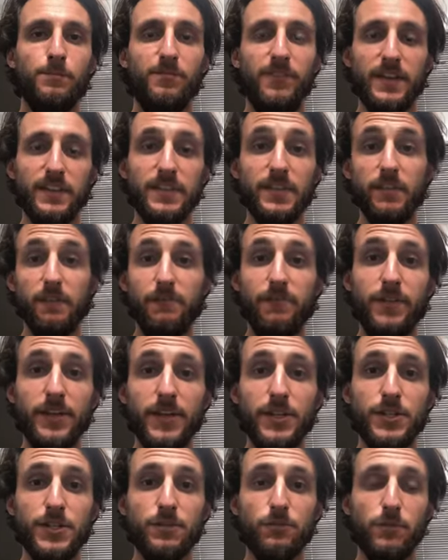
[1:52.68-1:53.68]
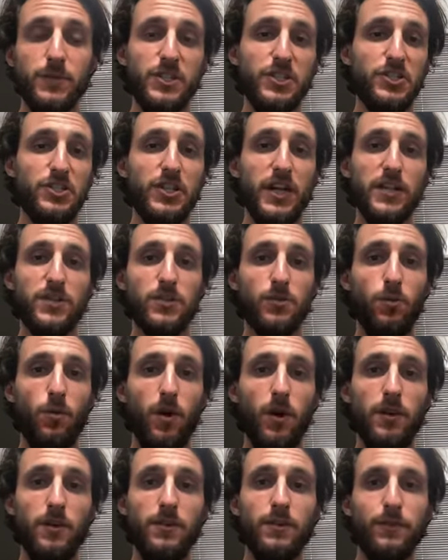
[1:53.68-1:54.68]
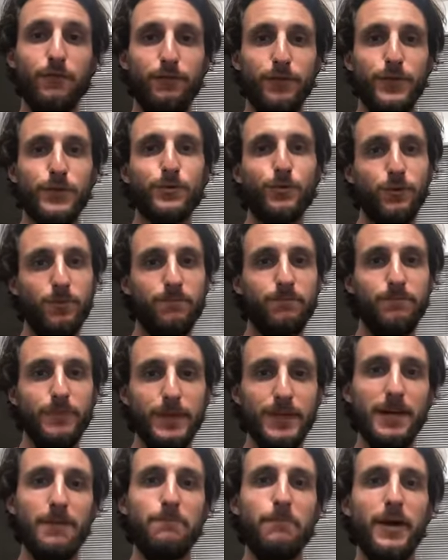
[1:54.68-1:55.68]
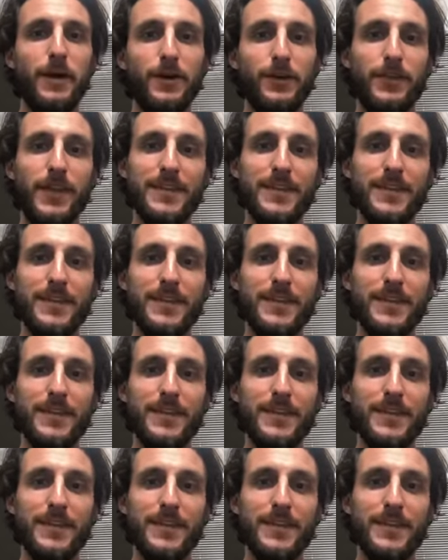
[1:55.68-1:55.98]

fixing the fish, we just change the water and the fish will become better.